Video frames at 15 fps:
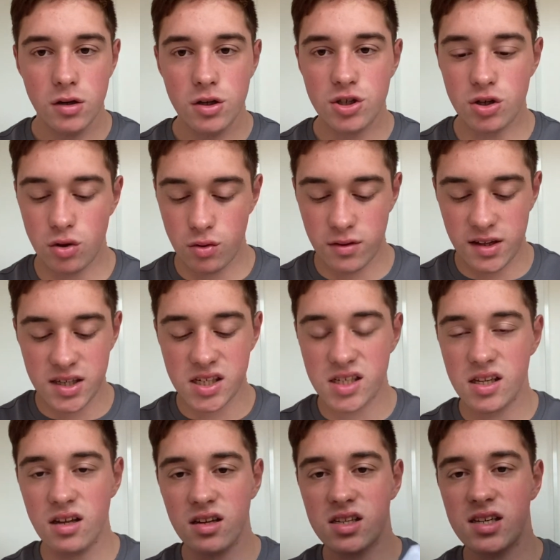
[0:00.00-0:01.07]
So this is
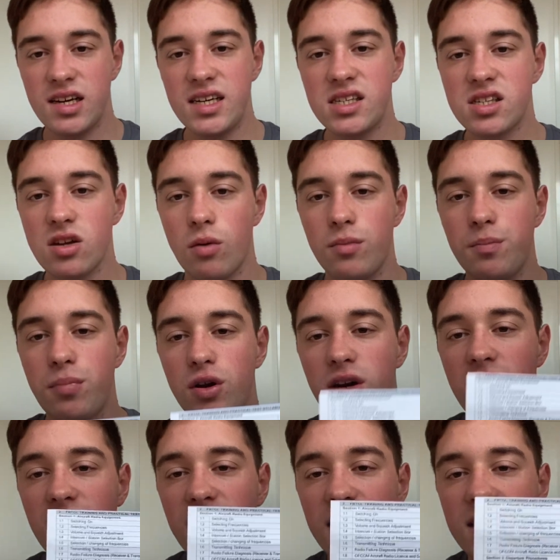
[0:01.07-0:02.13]
the list. I'll be
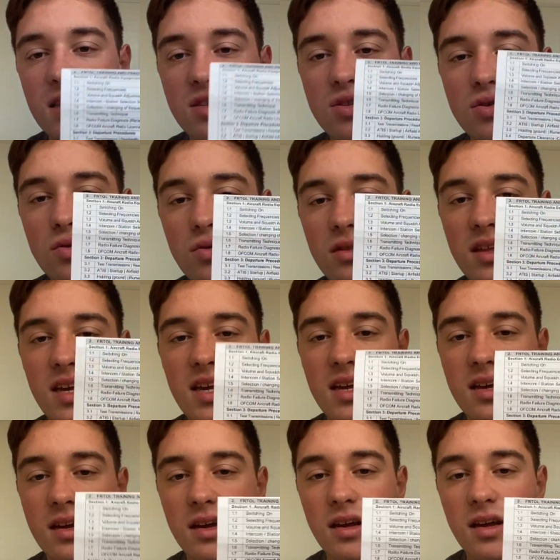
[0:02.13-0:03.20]
putting it into the